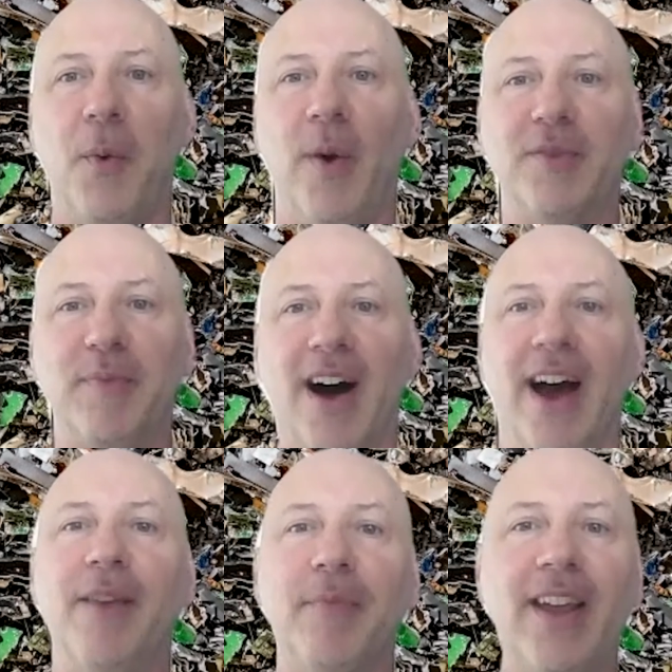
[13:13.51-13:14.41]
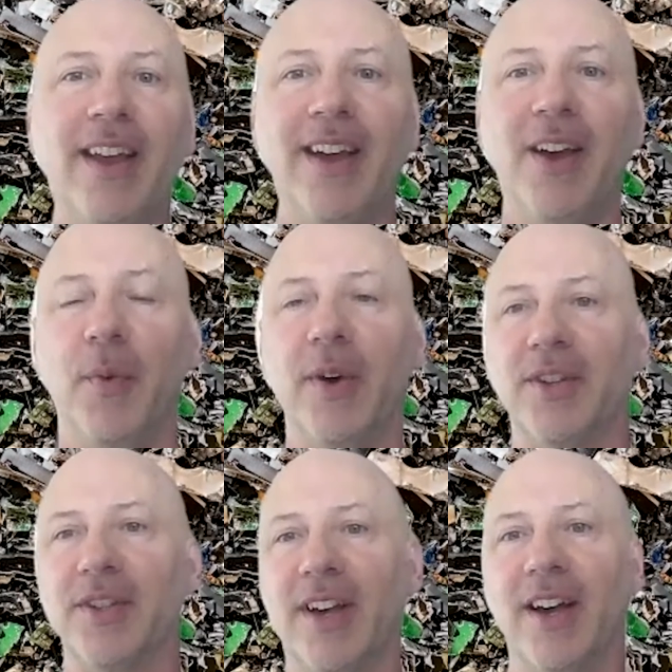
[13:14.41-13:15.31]
what's behind me, which
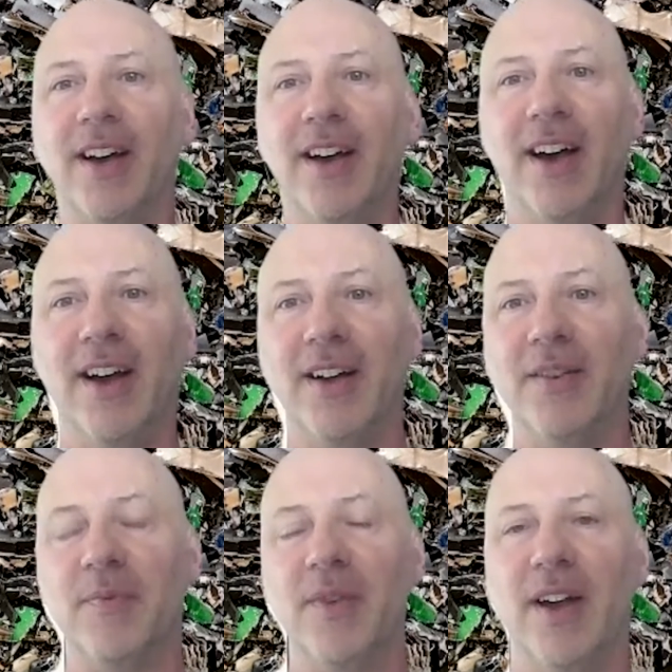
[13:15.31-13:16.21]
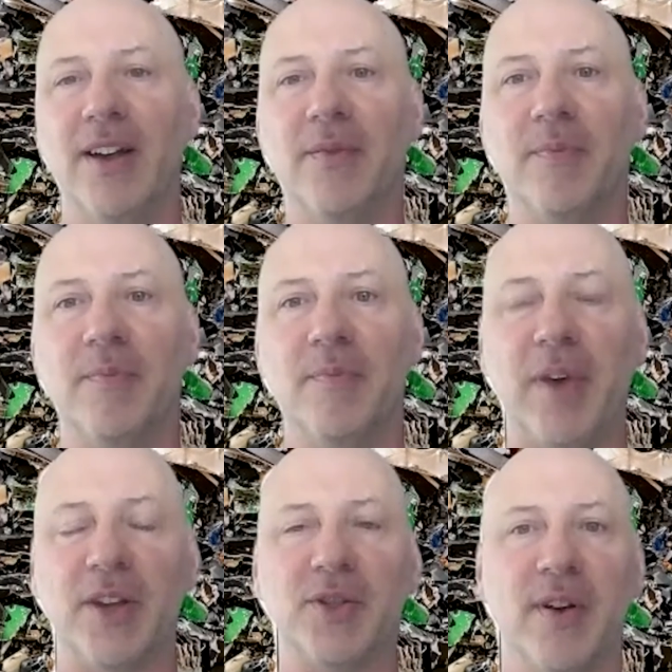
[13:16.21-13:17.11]
is a
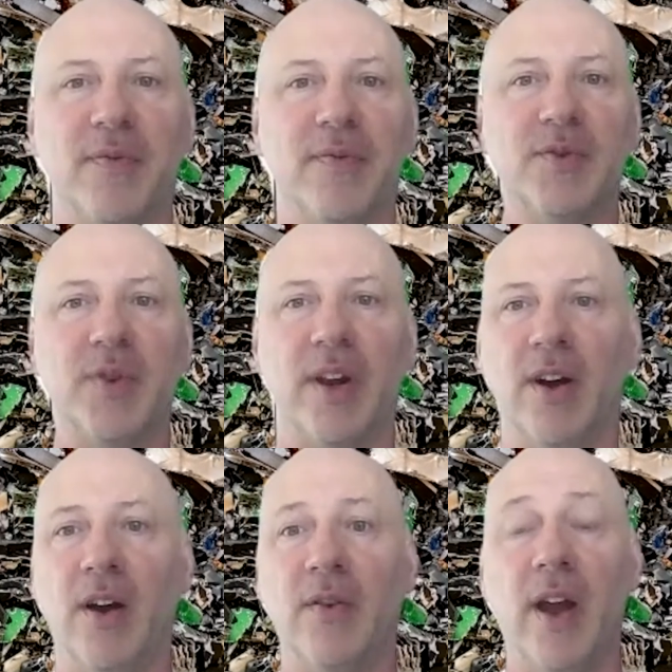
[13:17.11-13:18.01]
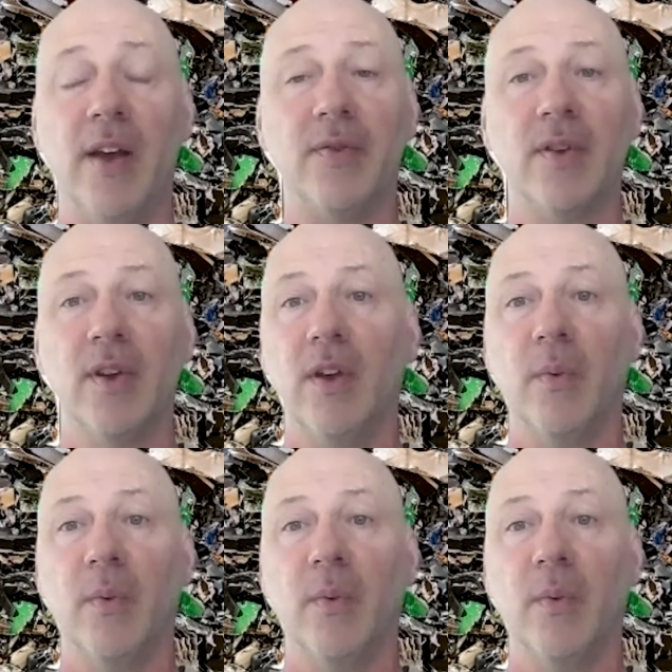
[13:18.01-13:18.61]
picture of shredded hard drives.